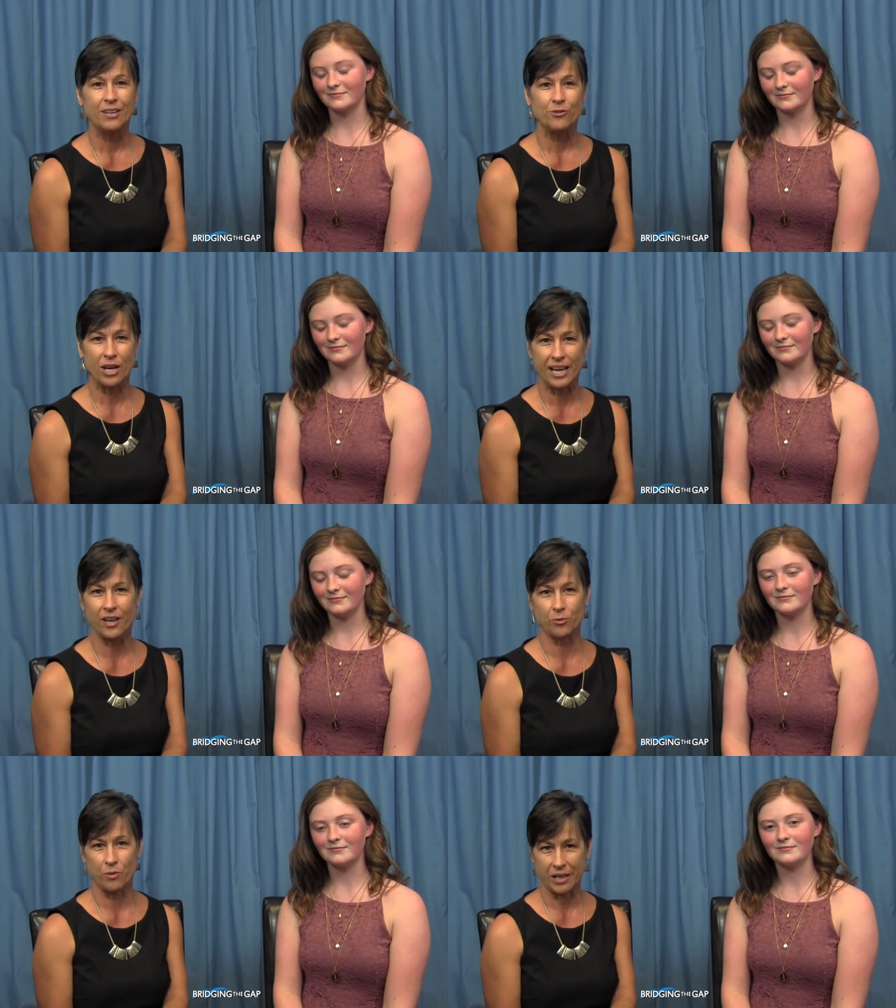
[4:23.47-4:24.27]
Speaker 1: check
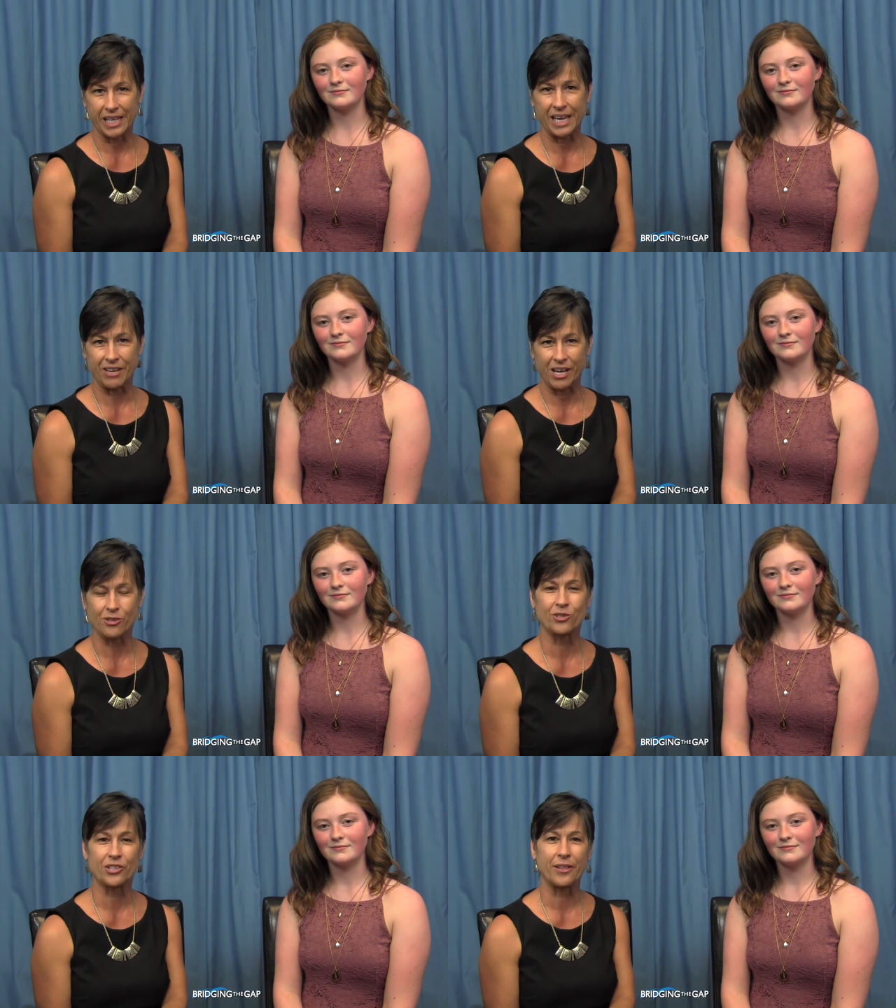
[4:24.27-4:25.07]
out the Riley
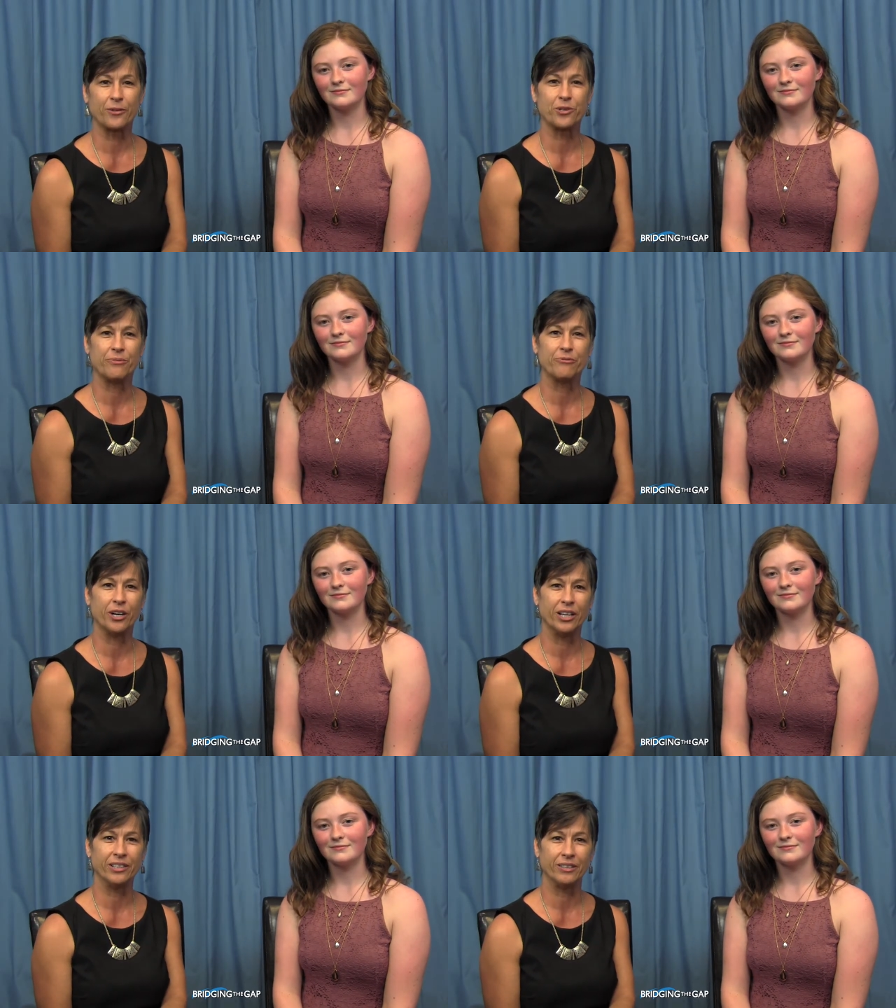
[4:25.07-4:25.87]
Aviation Scholarship
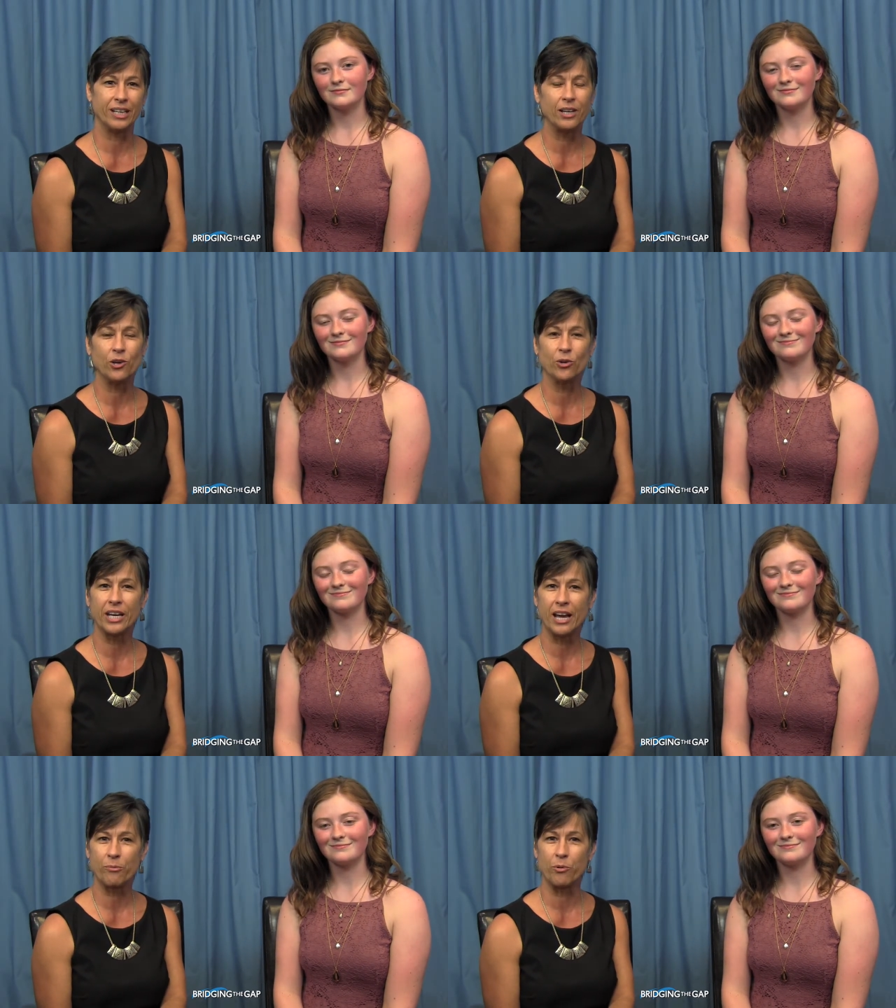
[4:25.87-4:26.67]
Fund and, and go to
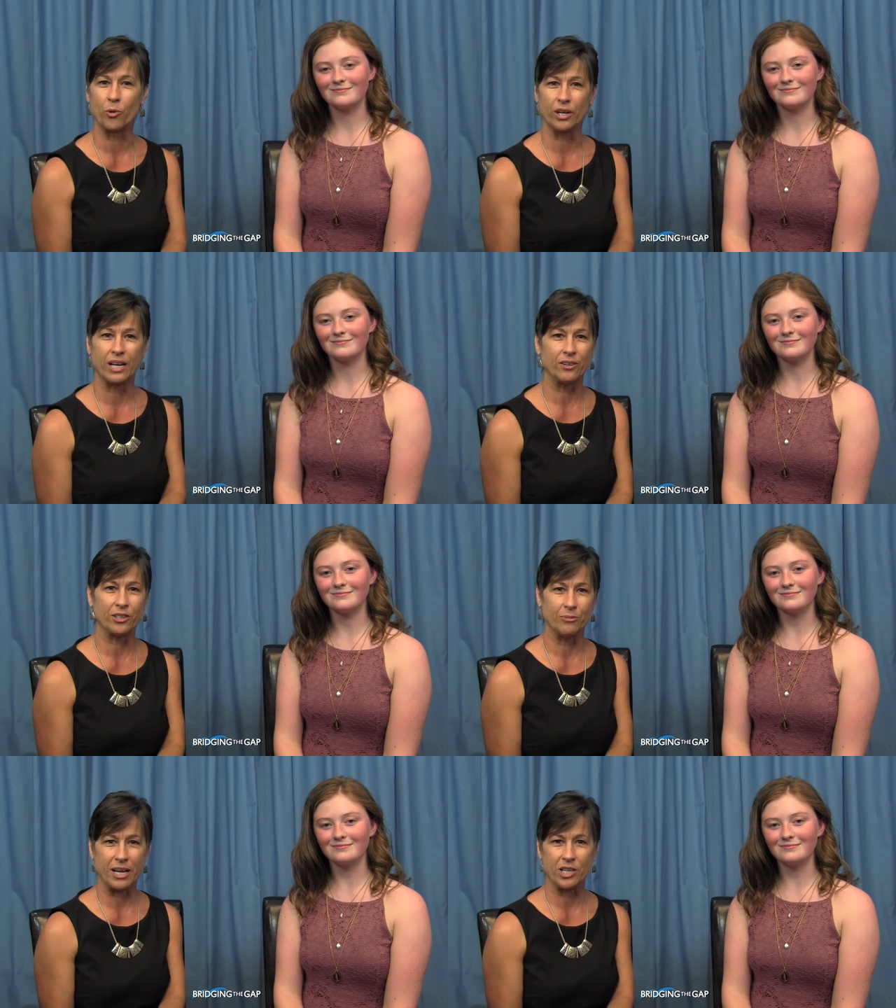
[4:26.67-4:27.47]
the airport, out
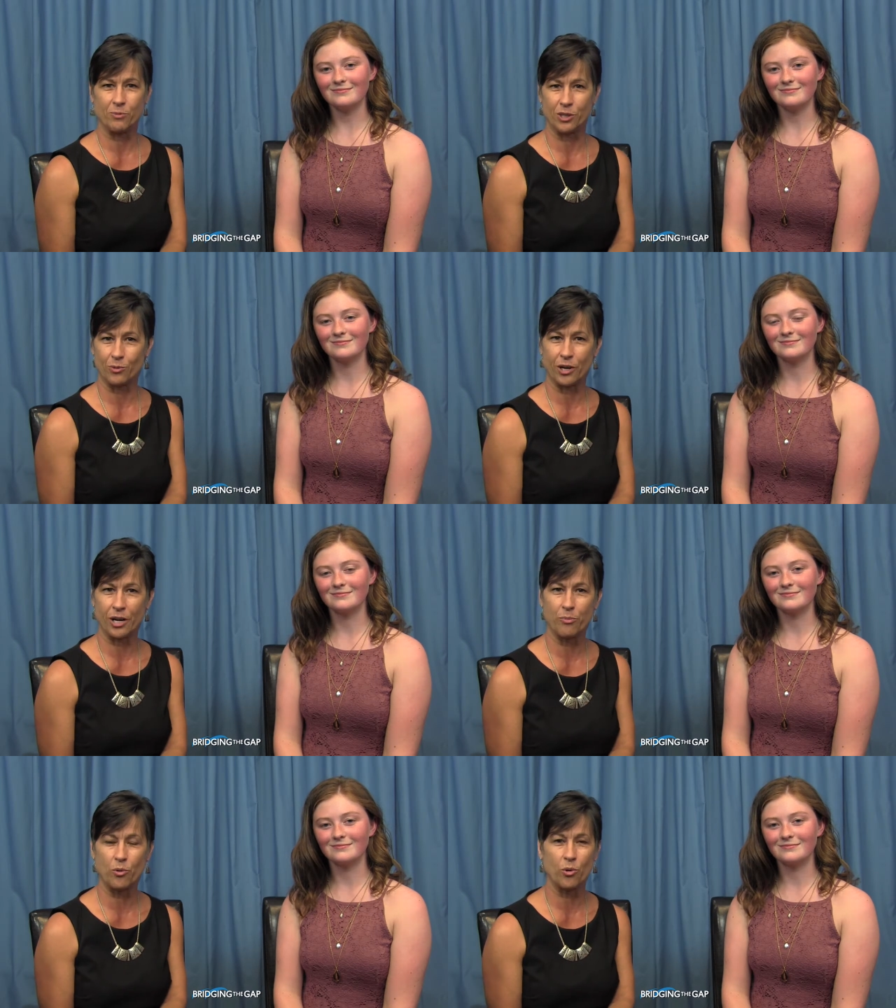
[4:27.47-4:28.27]
to the Madison Municipal
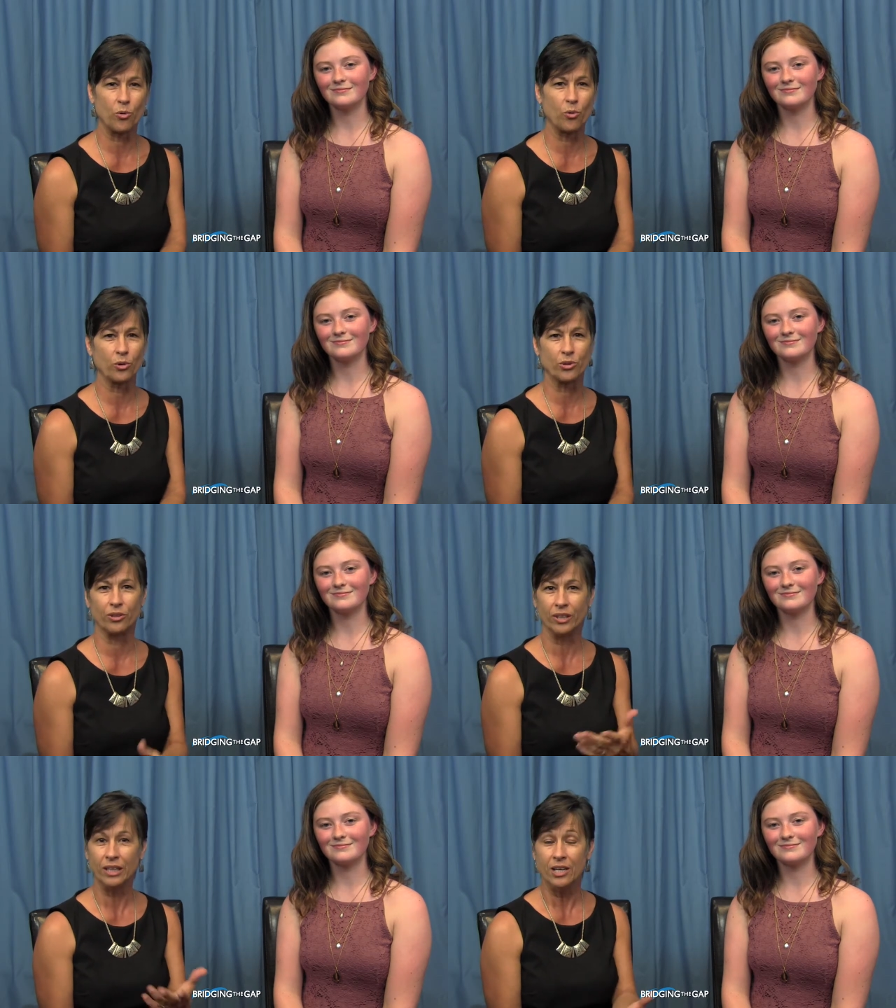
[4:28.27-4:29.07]
Airport or
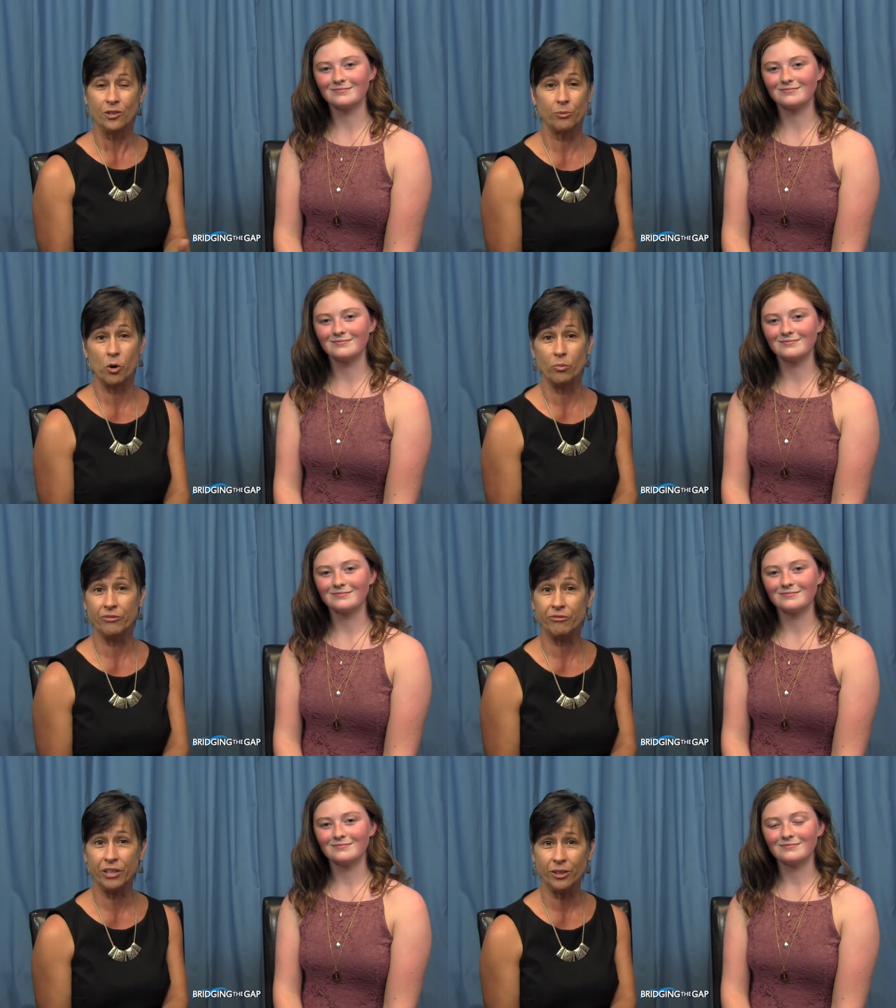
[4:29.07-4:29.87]
to, to
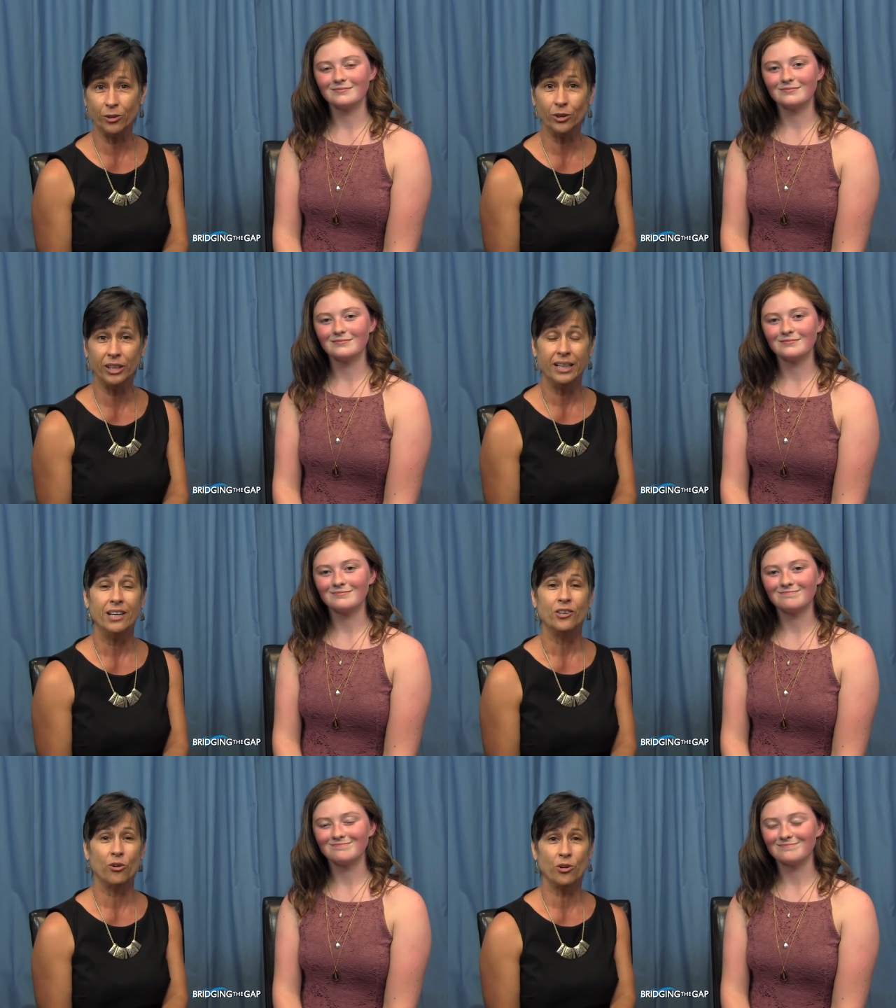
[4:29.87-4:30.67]
Bowman Field.
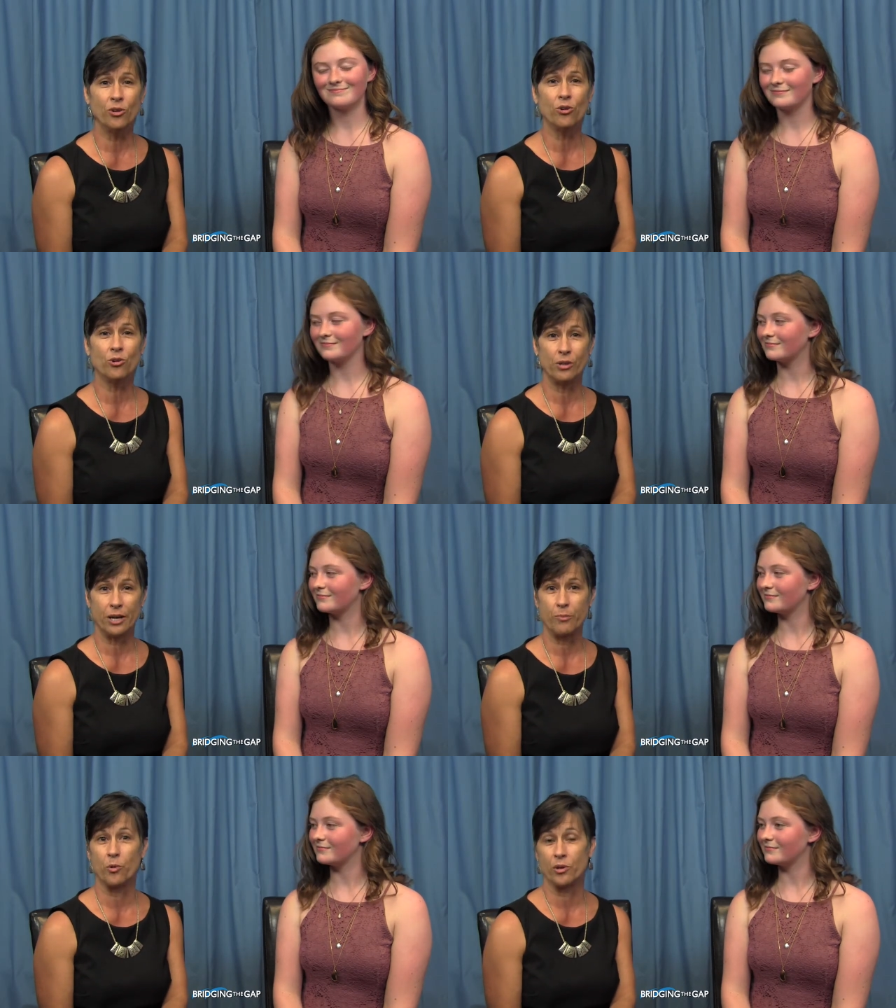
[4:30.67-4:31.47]
Go to your local
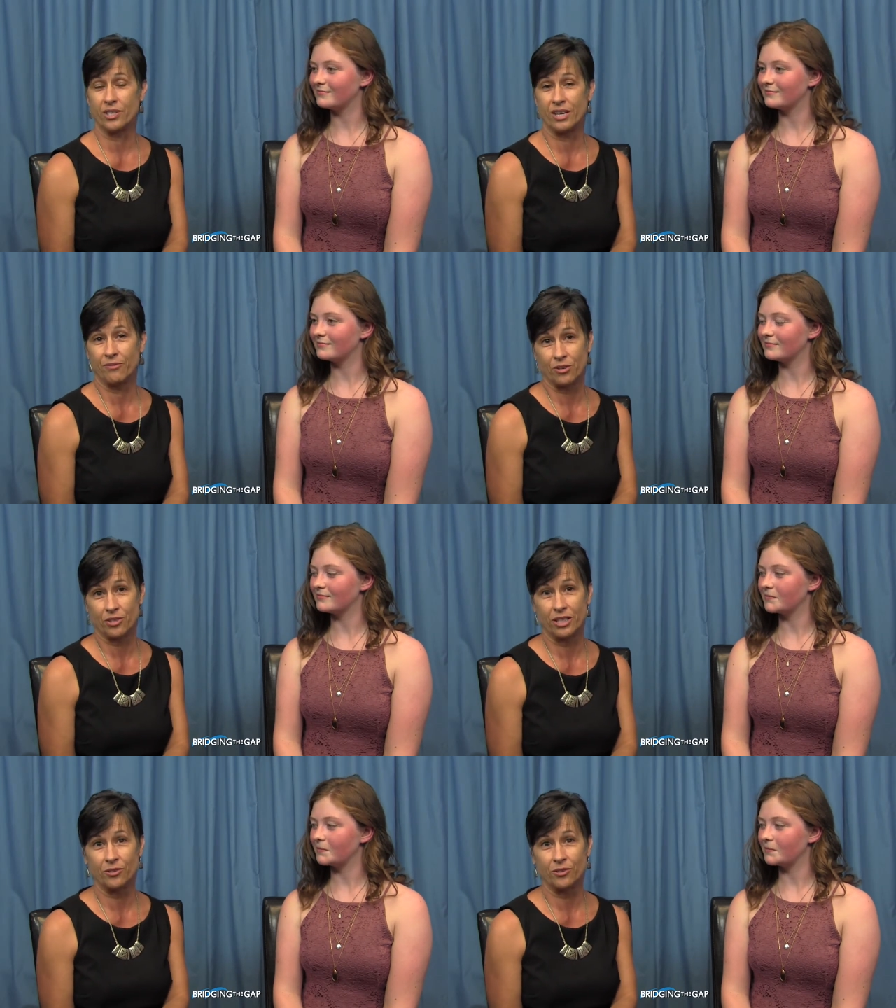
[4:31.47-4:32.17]
airport and see if there's an